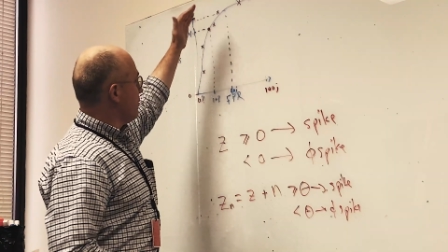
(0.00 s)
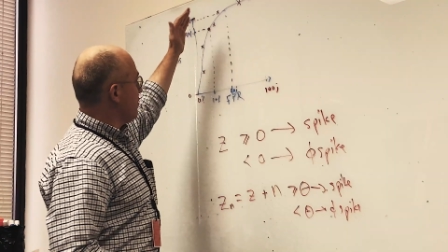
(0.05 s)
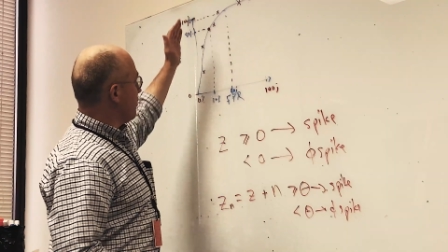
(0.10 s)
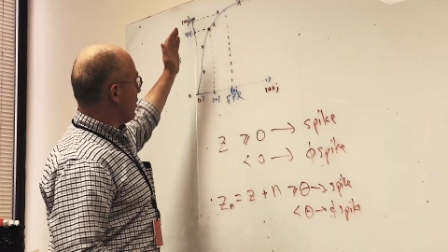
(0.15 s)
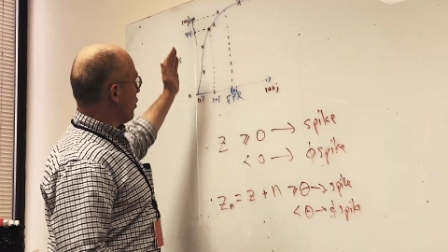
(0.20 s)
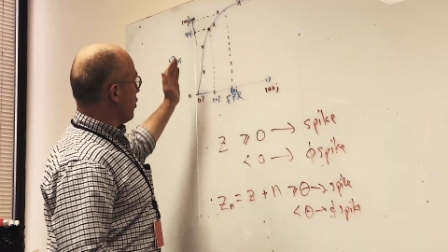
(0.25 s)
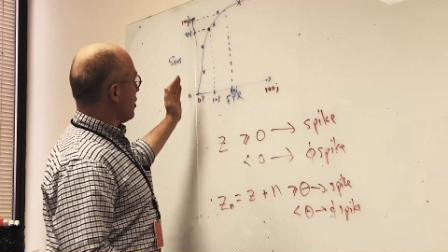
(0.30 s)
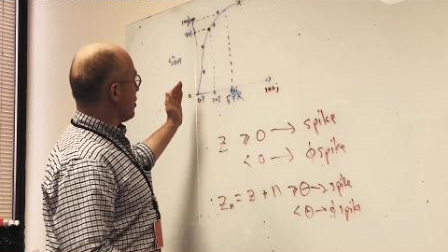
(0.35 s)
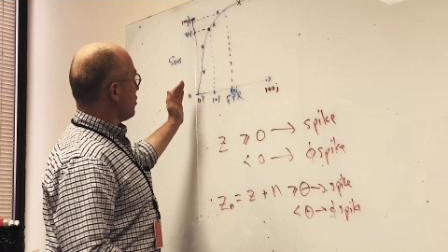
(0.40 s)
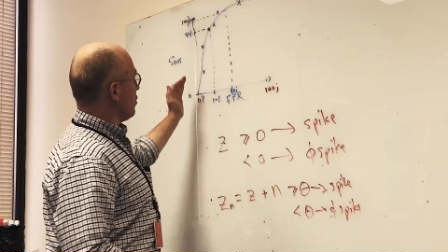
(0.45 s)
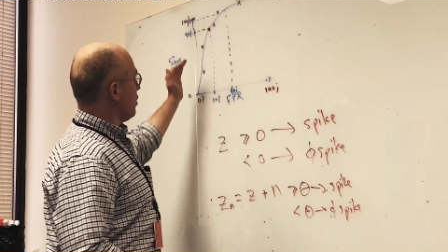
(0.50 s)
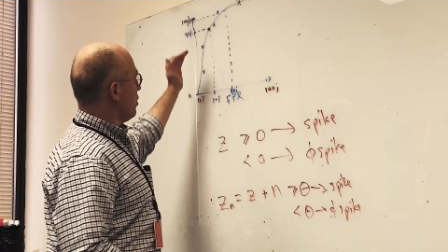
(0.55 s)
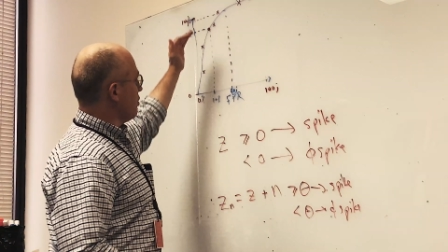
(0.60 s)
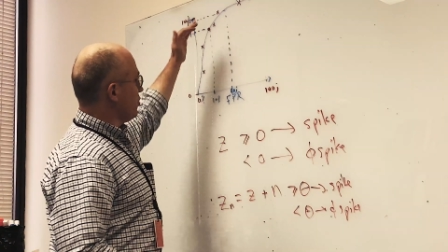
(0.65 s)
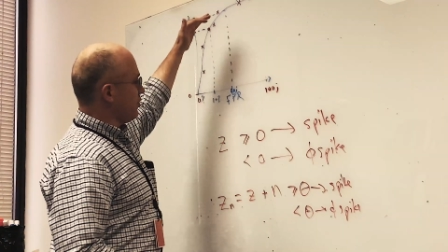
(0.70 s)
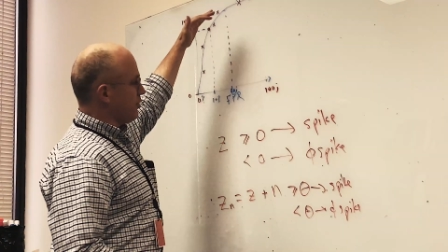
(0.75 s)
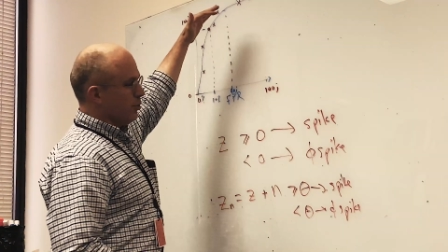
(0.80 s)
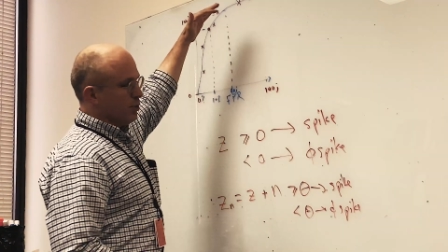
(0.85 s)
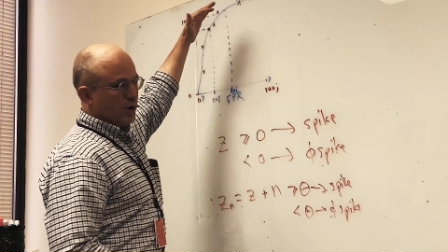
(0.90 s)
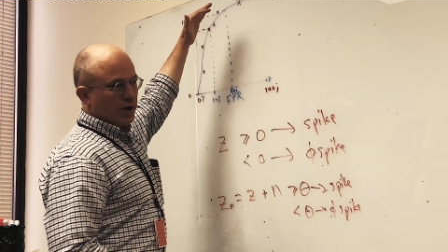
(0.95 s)
very
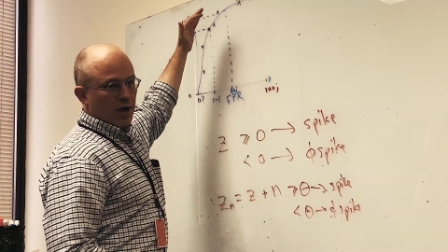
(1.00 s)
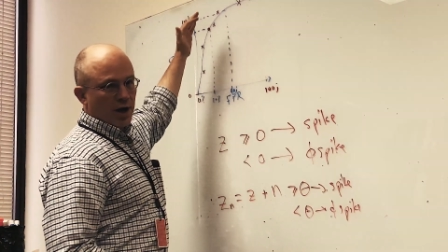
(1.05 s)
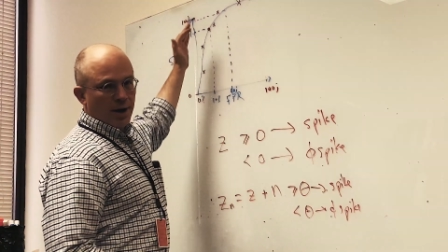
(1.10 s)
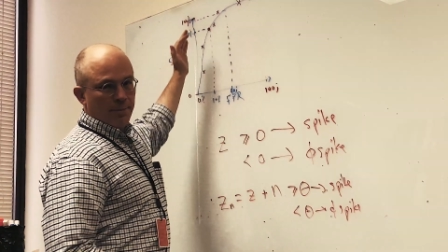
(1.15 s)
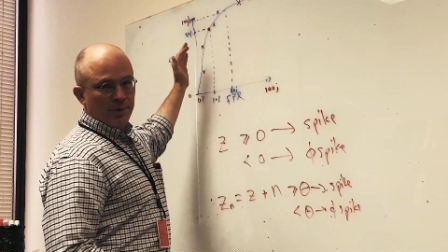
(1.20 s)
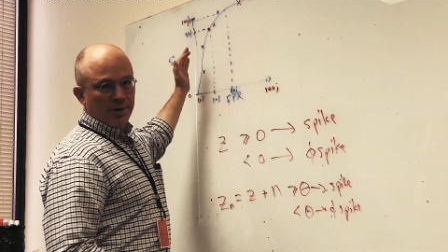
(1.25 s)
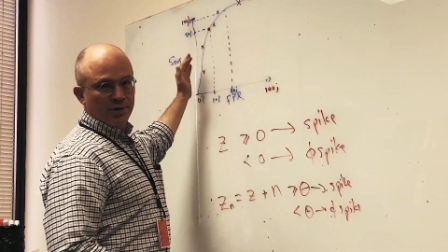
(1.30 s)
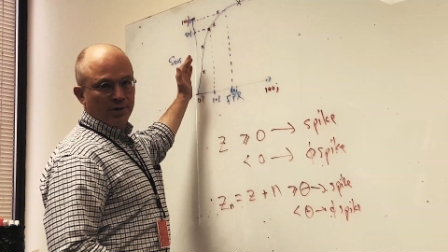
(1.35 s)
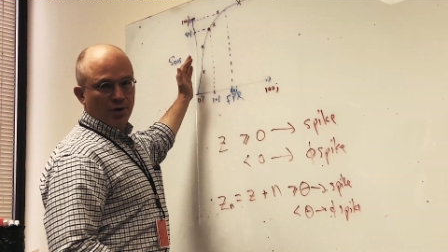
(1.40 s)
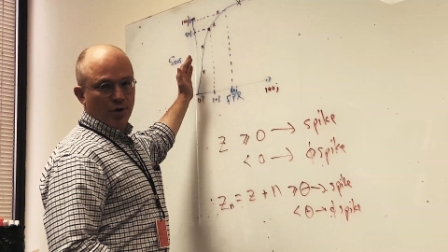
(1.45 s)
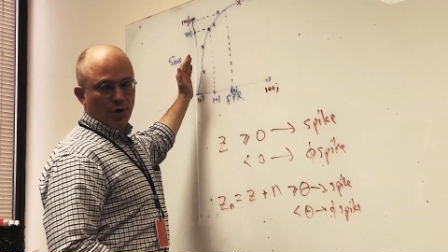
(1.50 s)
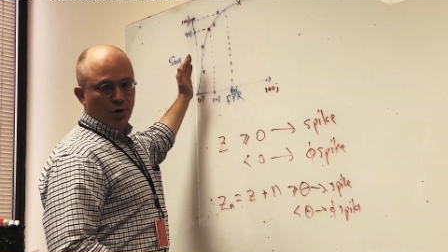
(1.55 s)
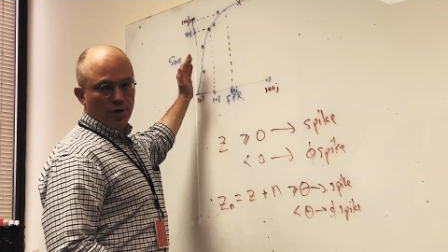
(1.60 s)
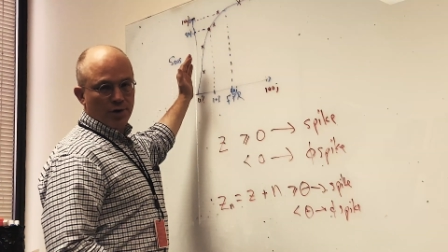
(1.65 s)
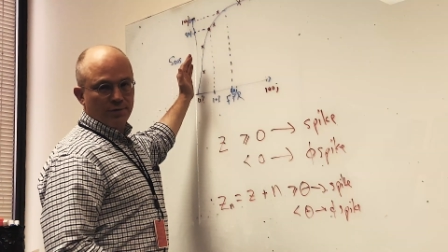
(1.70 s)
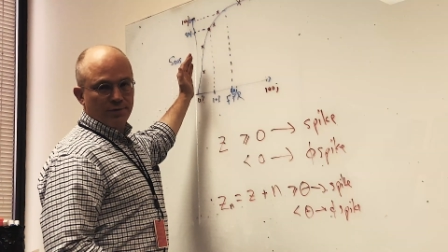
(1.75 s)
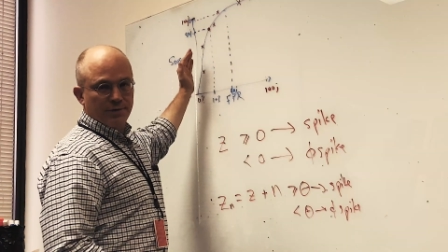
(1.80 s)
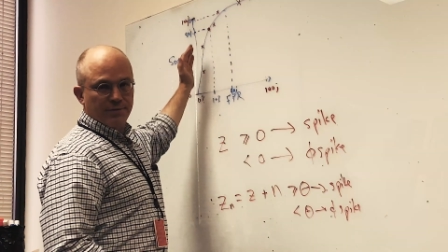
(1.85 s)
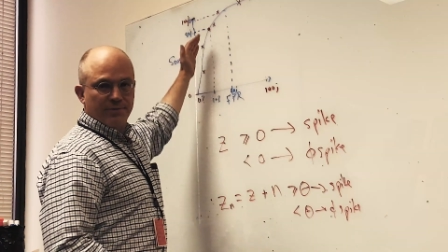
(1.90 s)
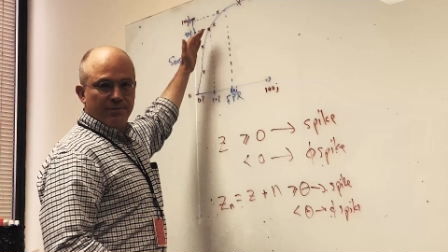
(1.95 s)
close to a common
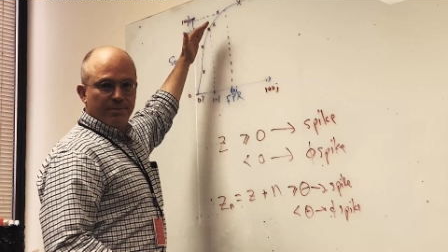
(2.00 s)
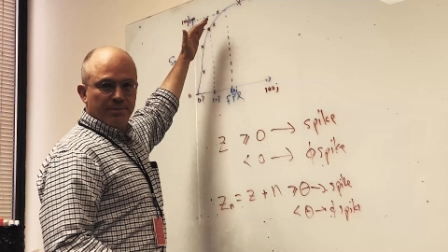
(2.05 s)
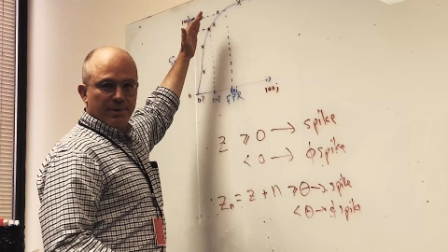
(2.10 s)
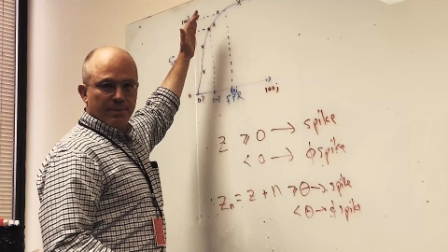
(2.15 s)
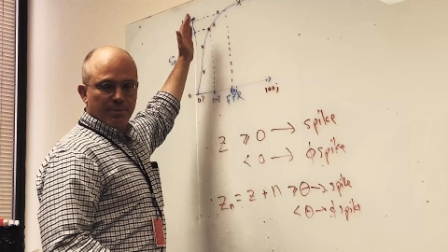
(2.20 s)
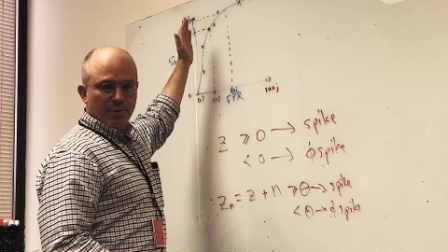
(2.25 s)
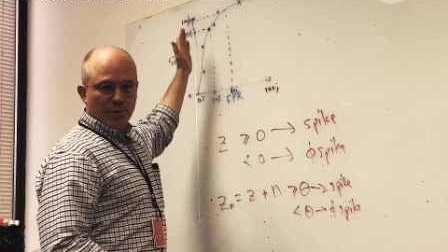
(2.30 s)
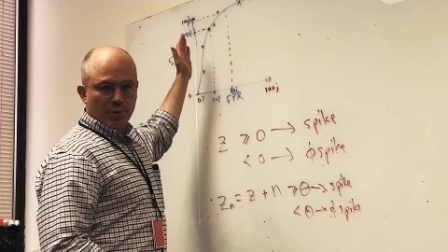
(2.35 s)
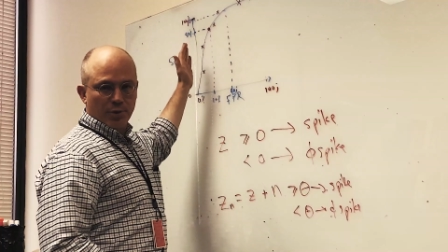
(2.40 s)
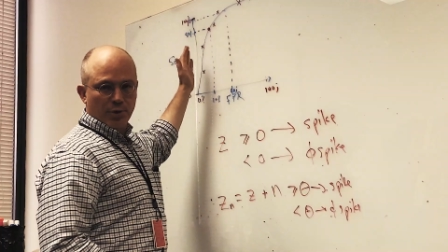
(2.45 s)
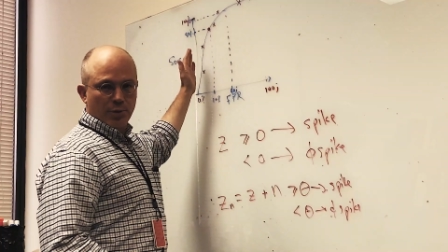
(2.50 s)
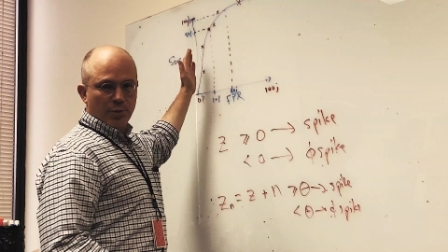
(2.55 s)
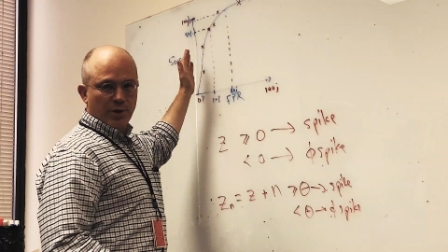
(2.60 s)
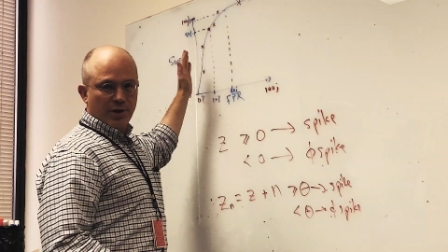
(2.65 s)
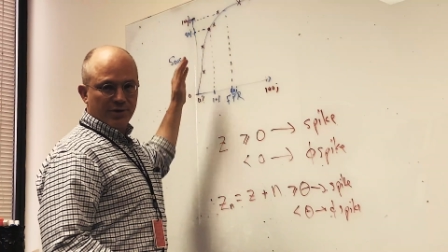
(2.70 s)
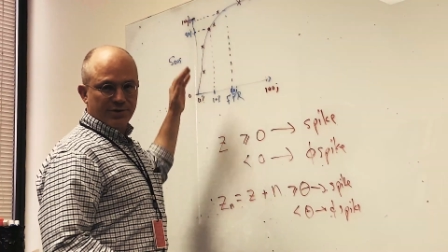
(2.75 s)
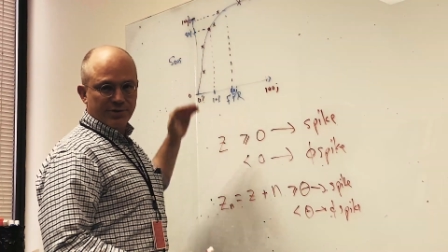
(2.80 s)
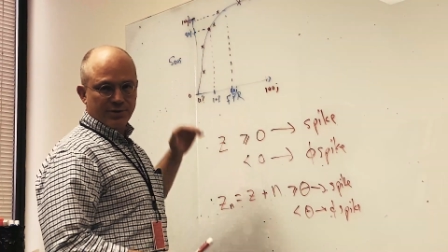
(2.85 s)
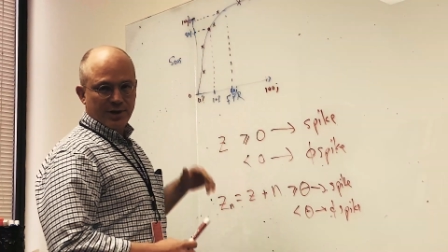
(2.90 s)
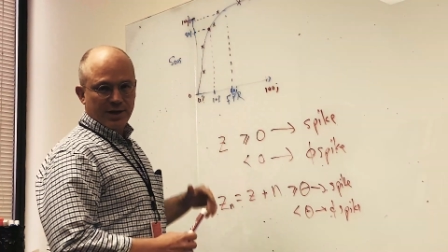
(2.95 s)
curve if people who are
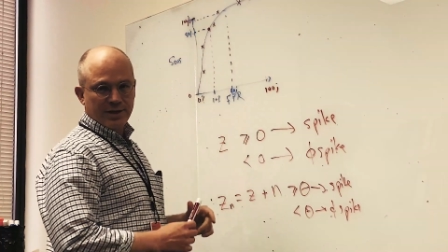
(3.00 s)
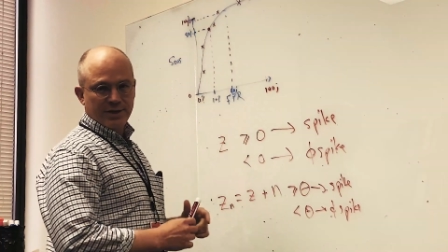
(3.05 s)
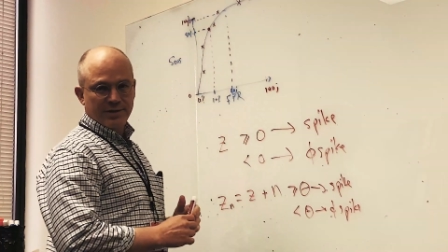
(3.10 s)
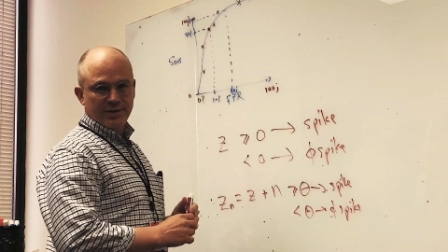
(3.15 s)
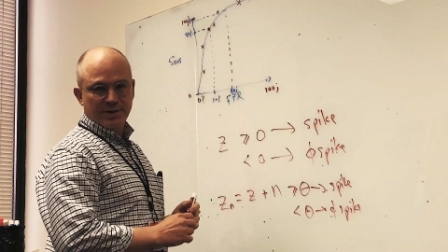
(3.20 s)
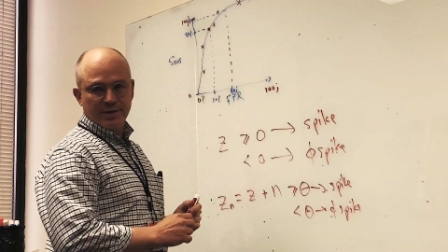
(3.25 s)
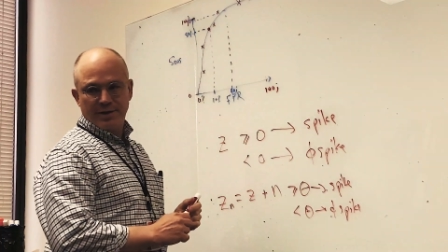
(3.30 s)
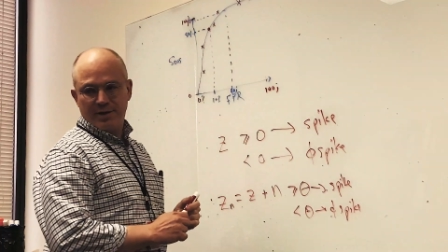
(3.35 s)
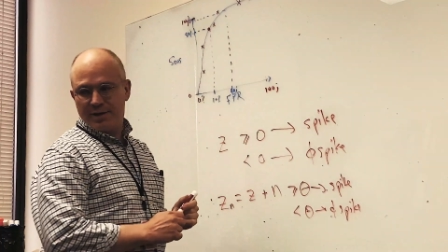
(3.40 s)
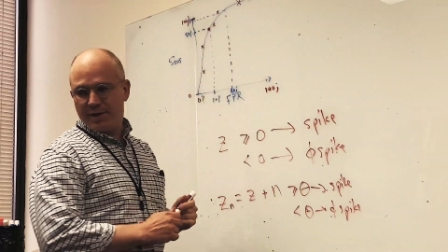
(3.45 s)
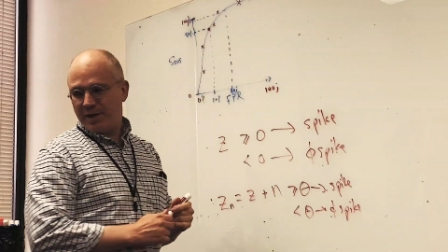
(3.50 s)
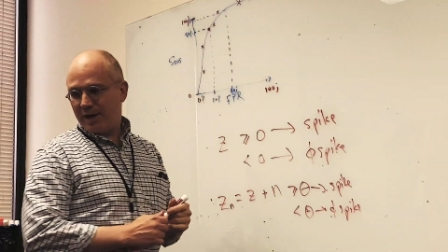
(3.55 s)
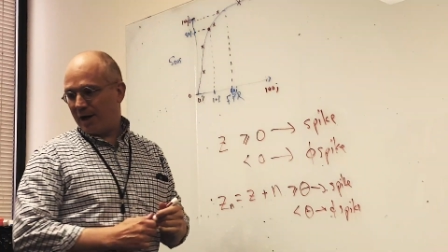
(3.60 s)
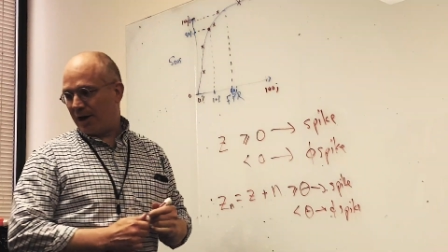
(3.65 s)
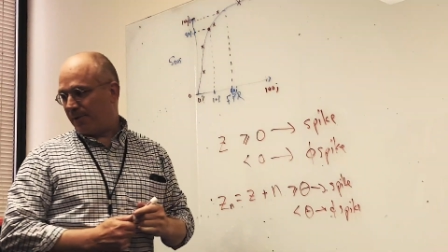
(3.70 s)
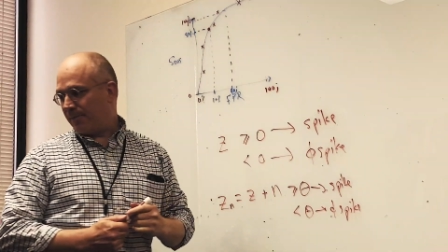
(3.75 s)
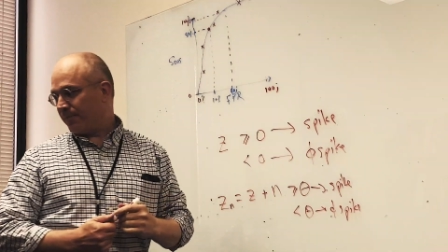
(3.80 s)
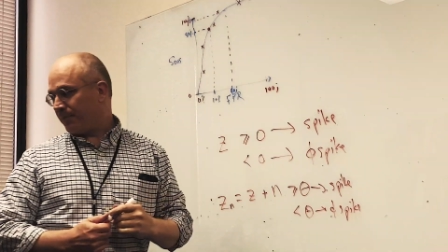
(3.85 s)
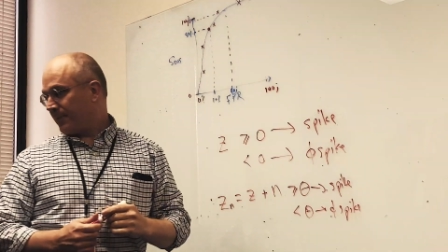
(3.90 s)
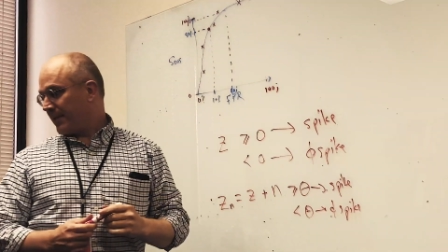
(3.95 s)
well trained. Uh
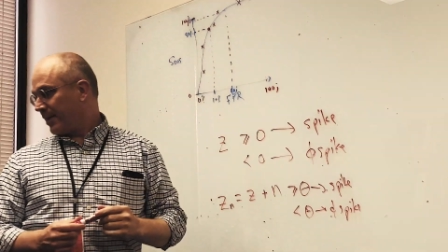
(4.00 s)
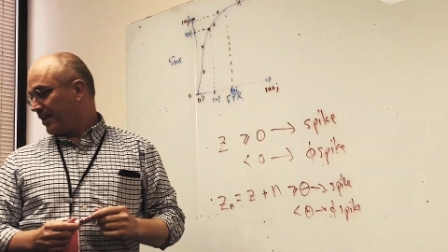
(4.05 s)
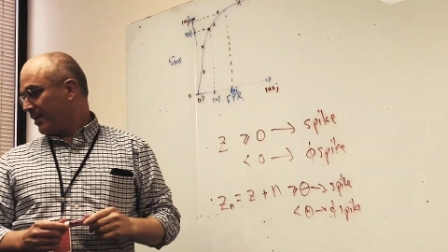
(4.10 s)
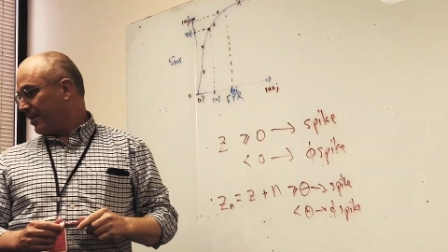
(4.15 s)
-huh. um,